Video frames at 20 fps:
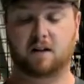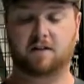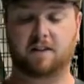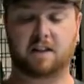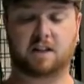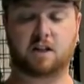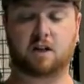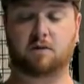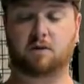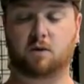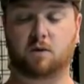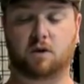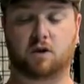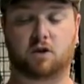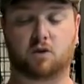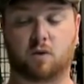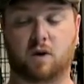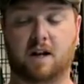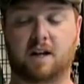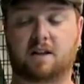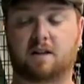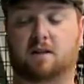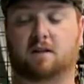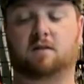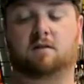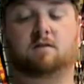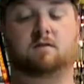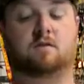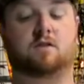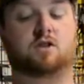They give you a great
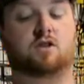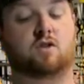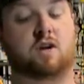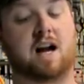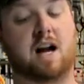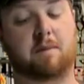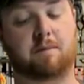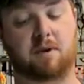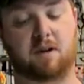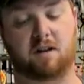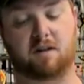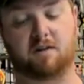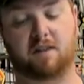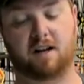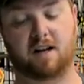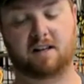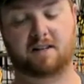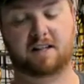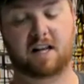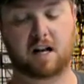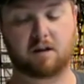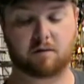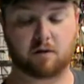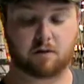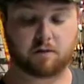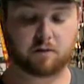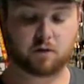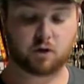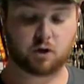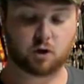strap that has kind of a
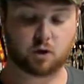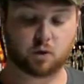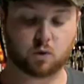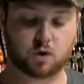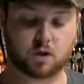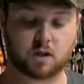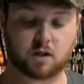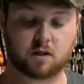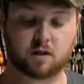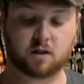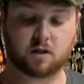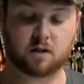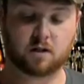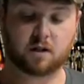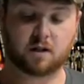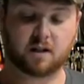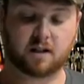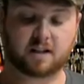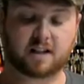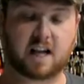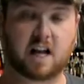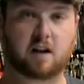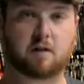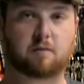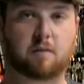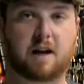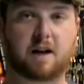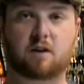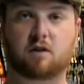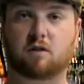velour, kind of
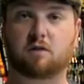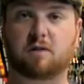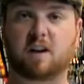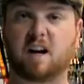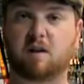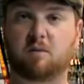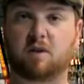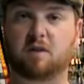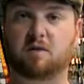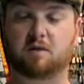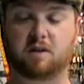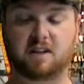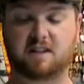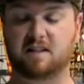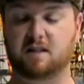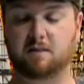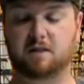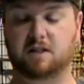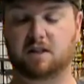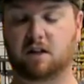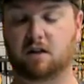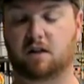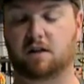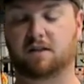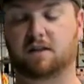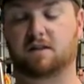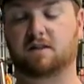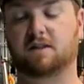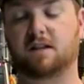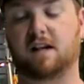microfibery, fleecy material on
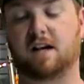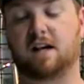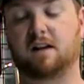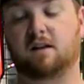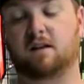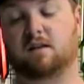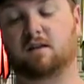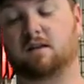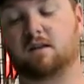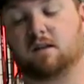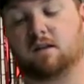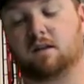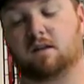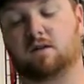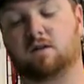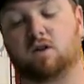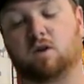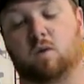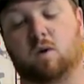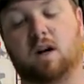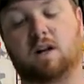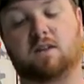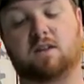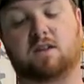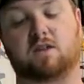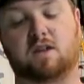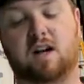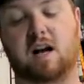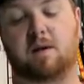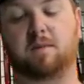the inside. So when you're wearing the
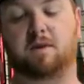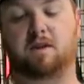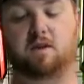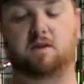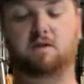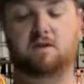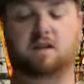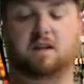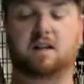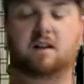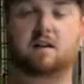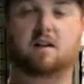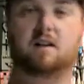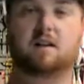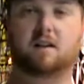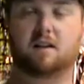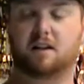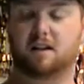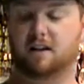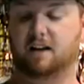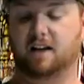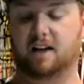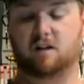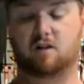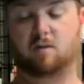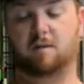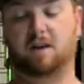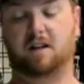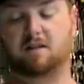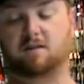strap and using it, it
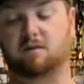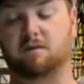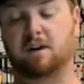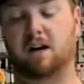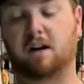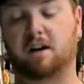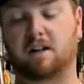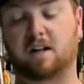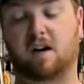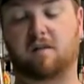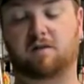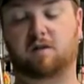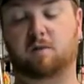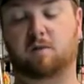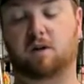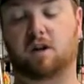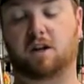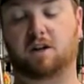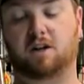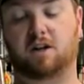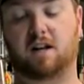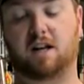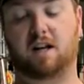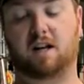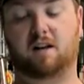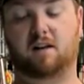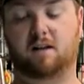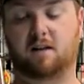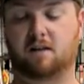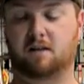remains very comfortable on your
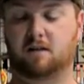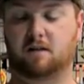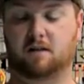hand.